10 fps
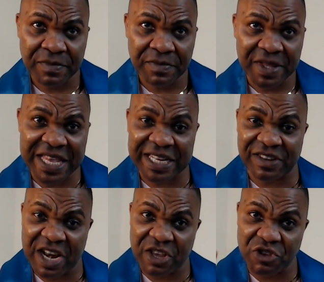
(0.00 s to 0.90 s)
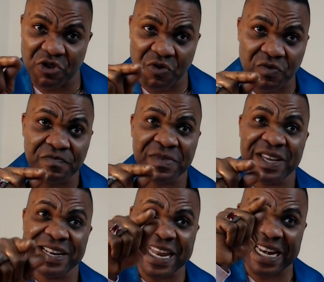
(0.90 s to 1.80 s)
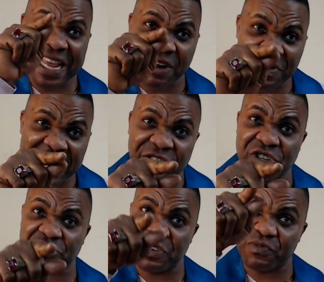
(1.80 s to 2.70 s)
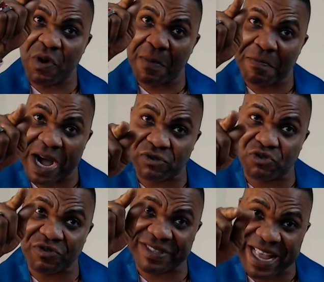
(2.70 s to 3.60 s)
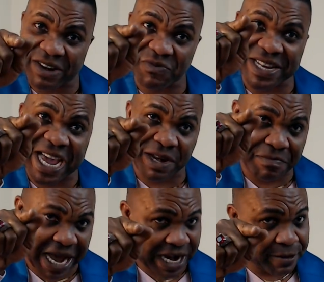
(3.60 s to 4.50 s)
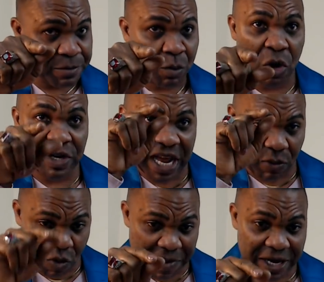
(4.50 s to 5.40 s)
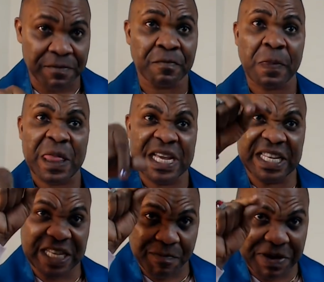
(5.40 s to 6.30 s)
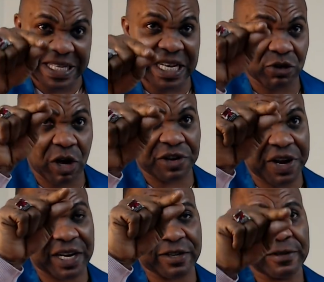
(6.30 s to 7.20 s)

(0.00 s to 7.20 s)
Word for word: They are telling you that that relationship you are about to start with that man or that woman is a business contract.